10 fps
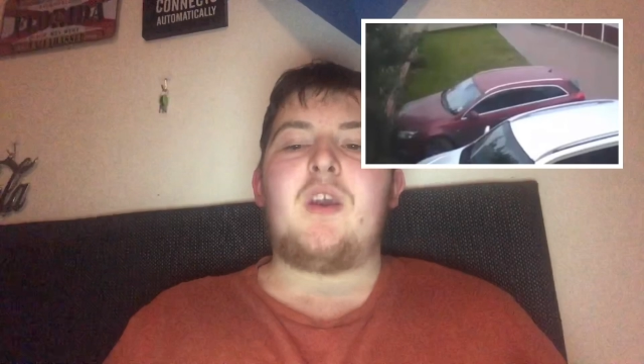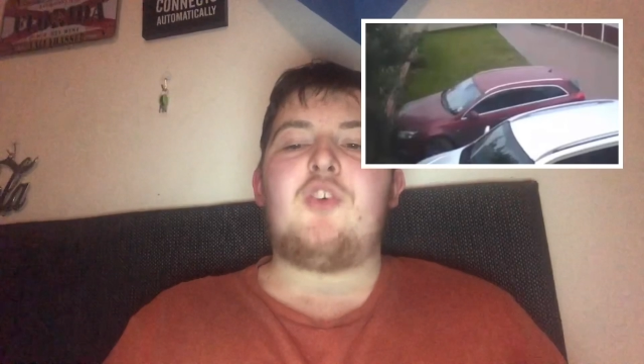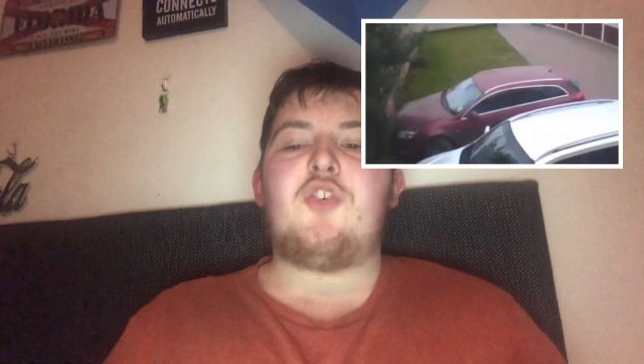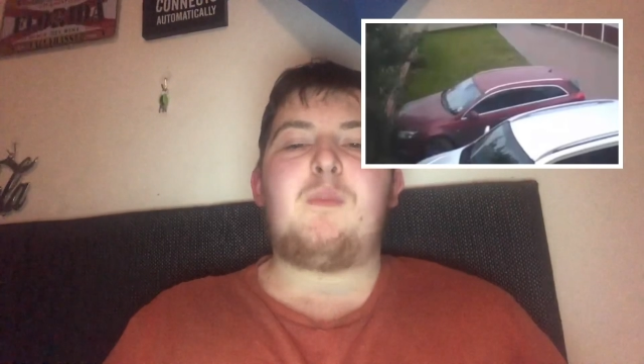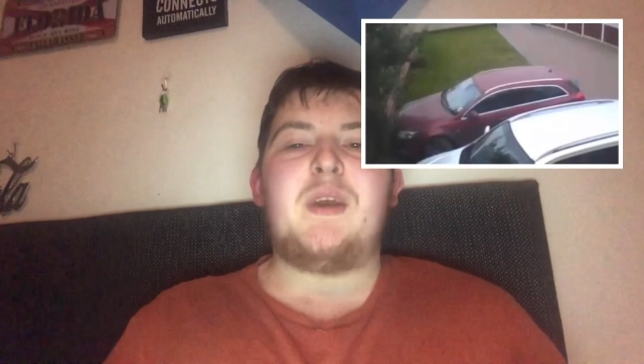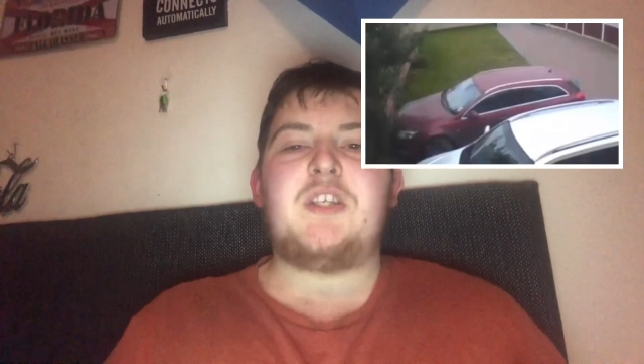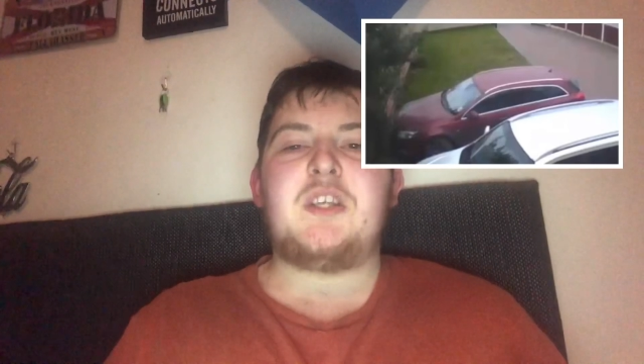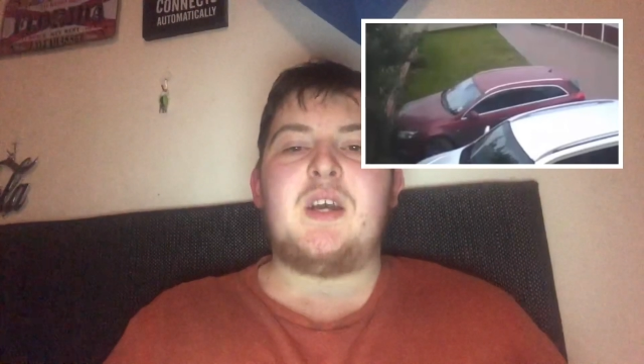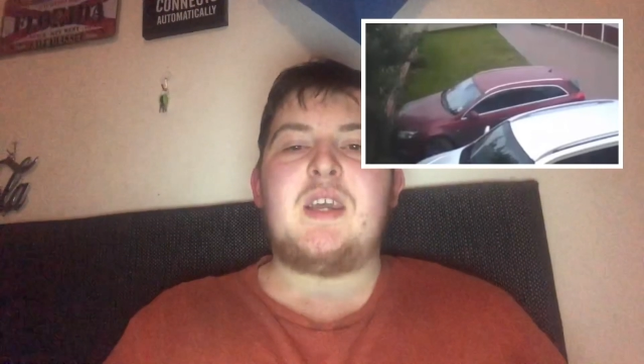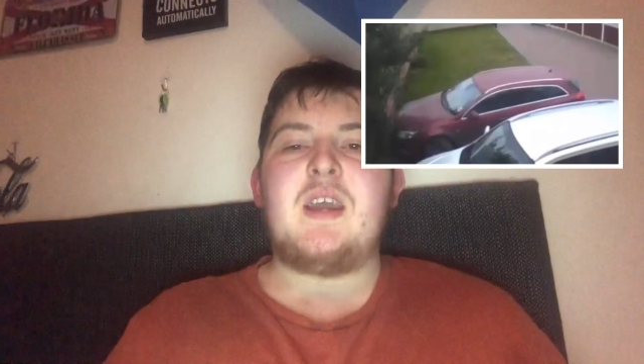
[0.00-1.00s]

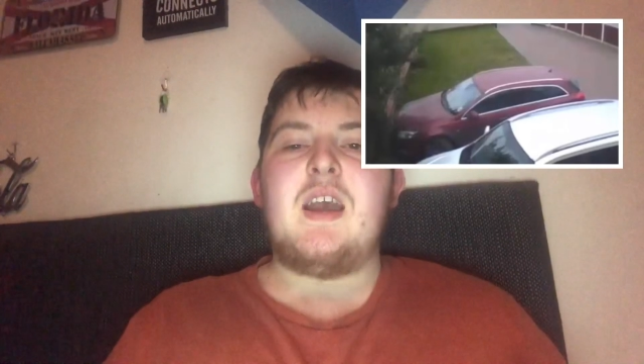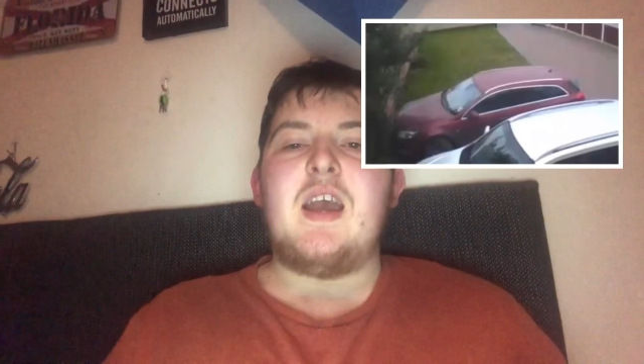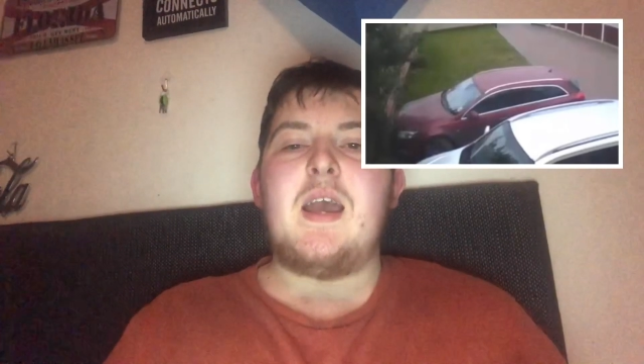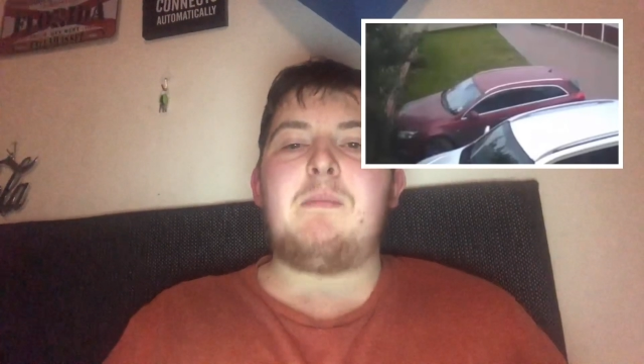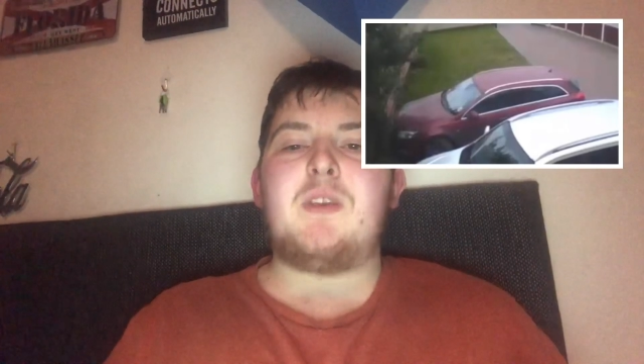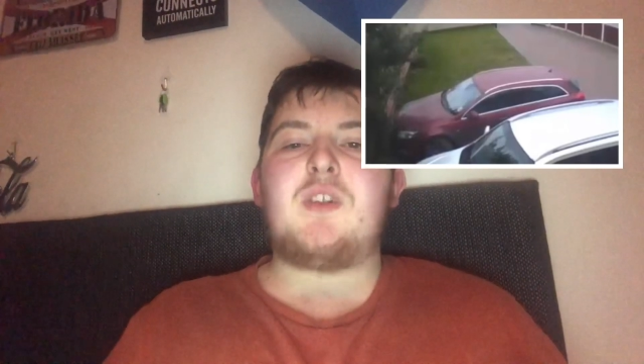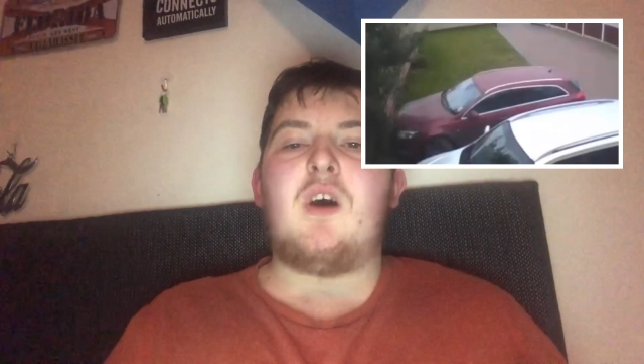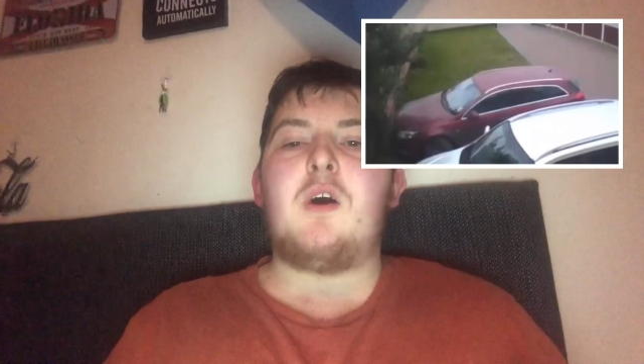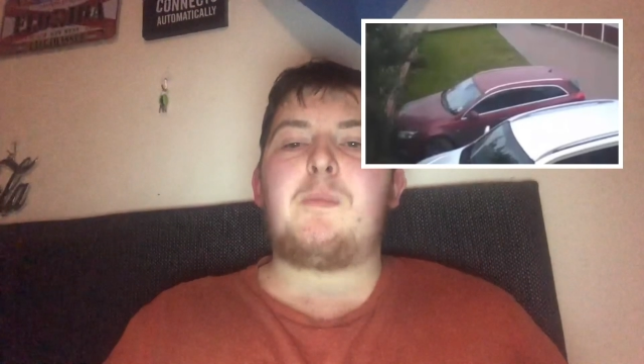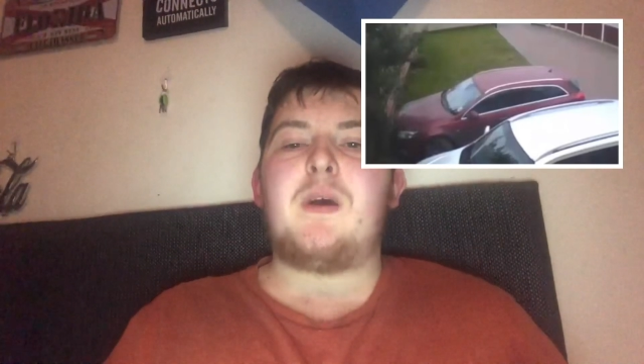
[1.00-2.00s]
especially in the
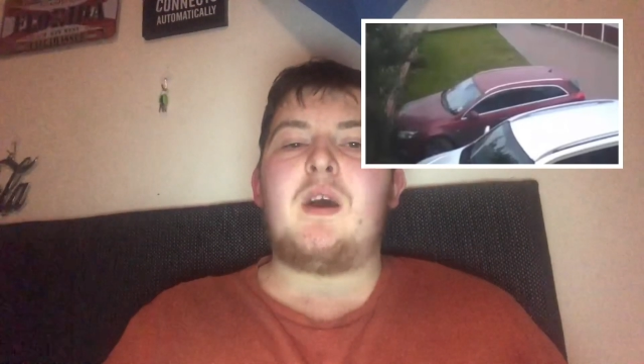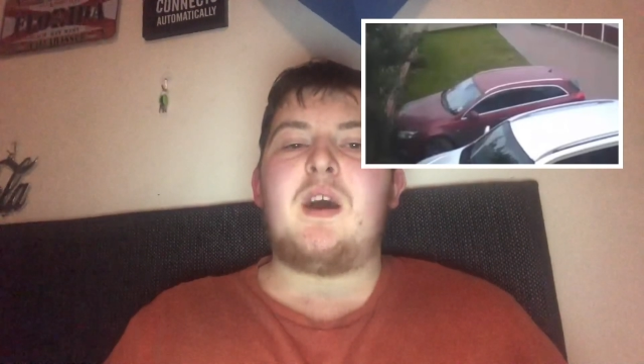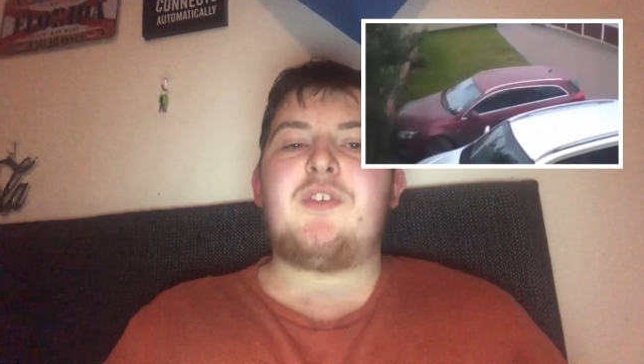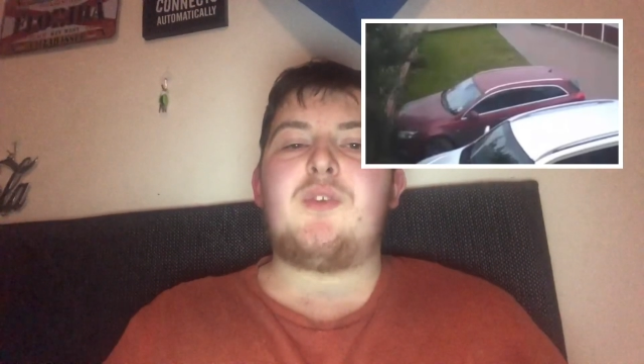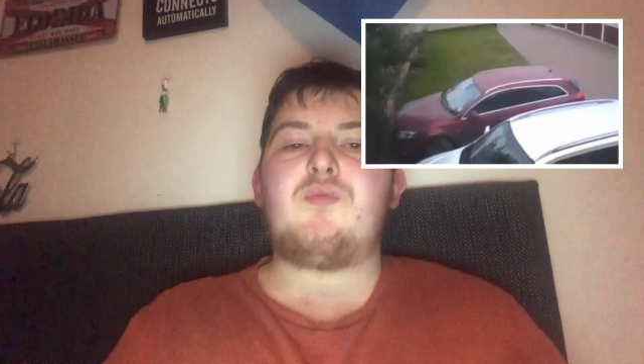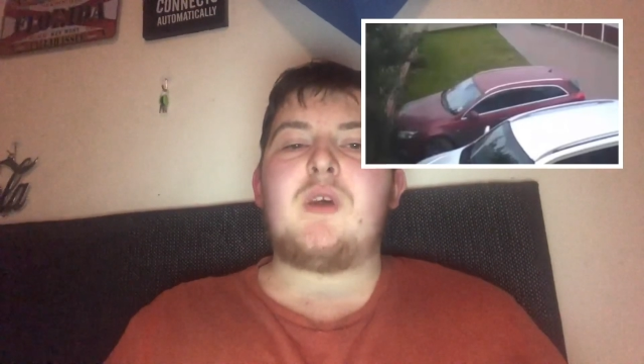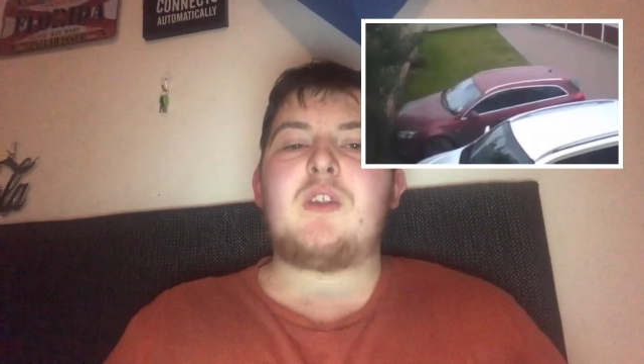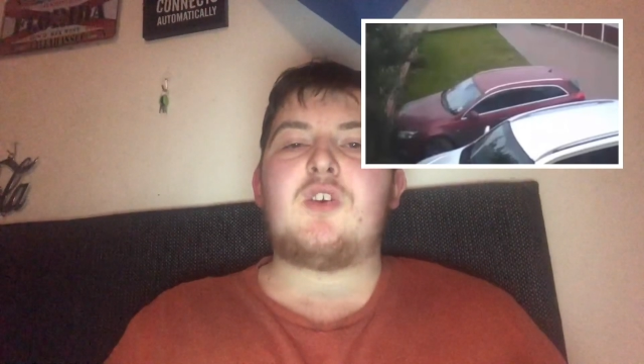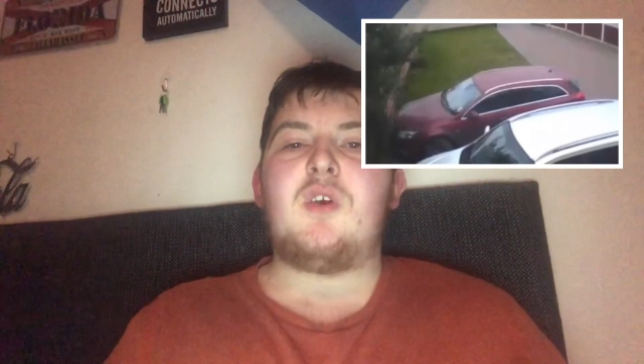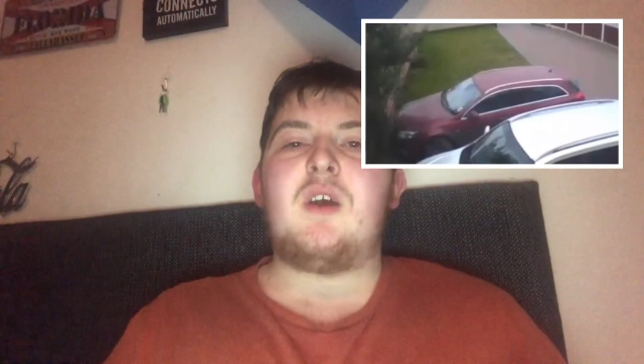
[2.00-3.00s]
dark pearlescent
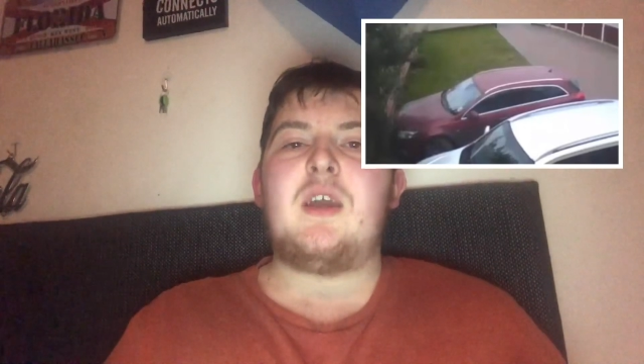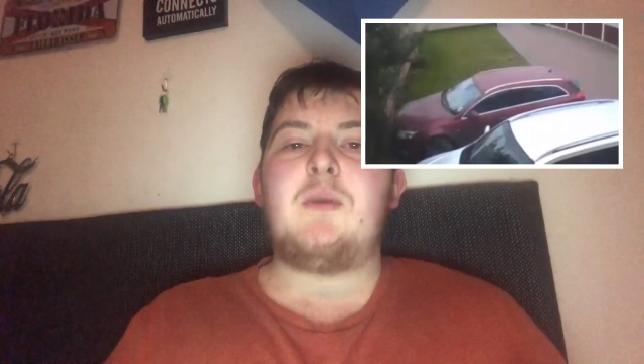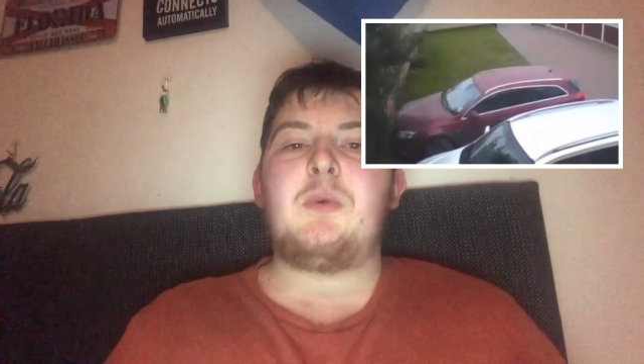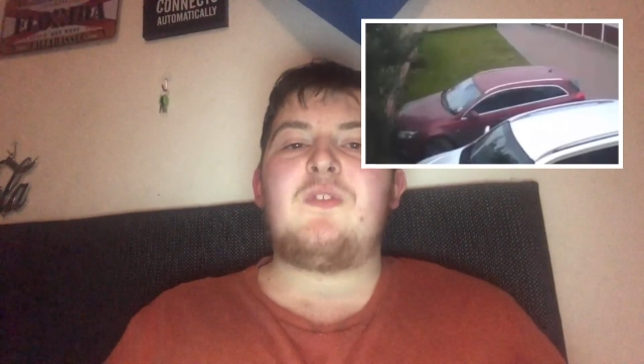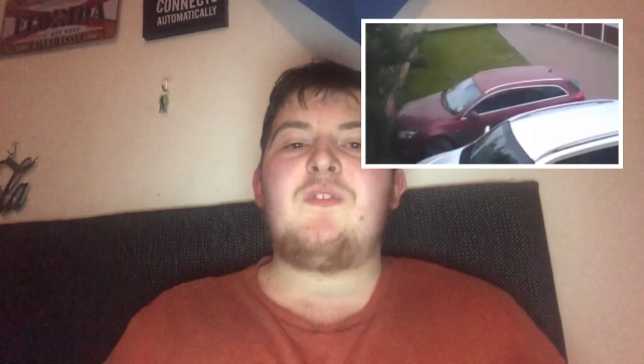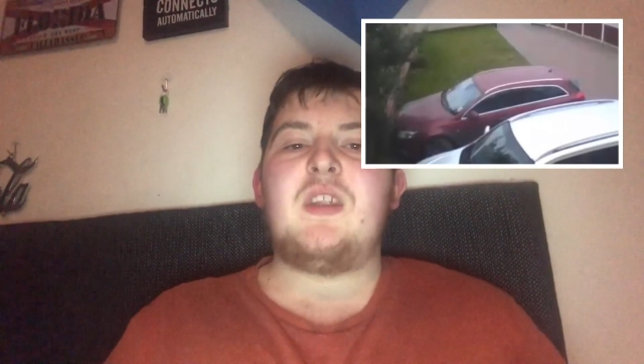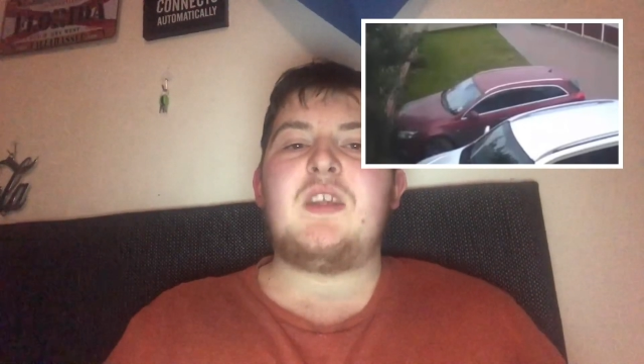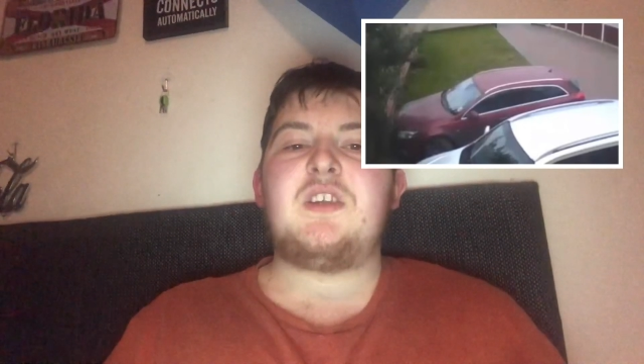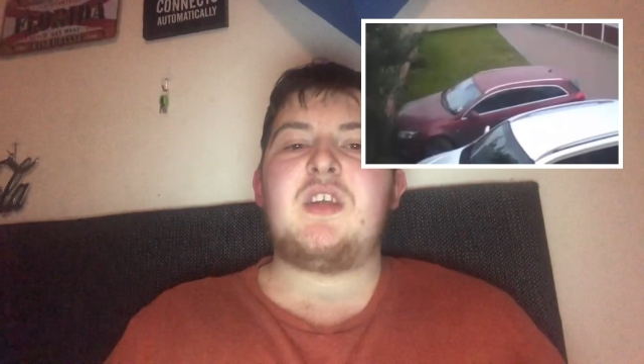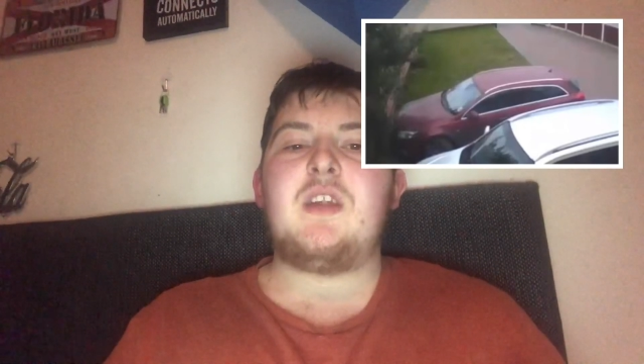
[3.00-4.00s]
red colour it was
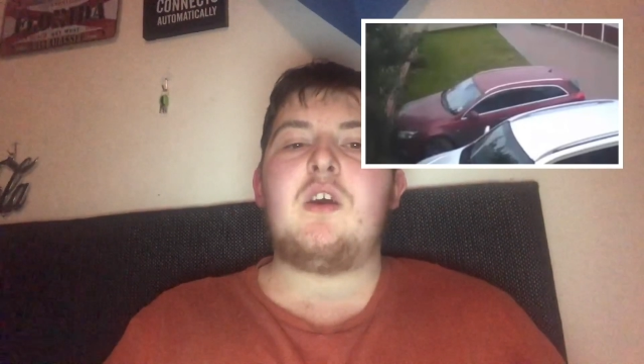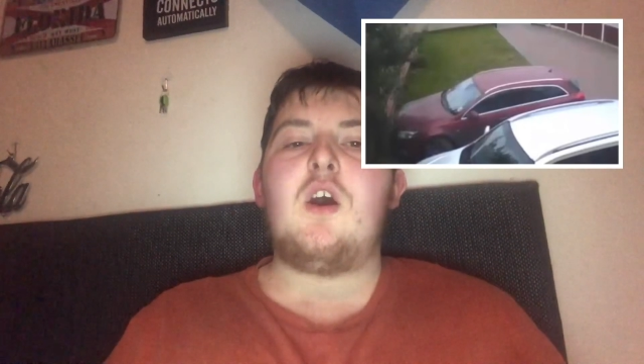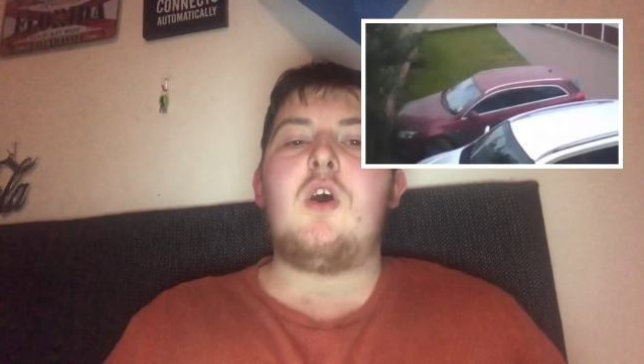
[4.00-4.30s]
finished in,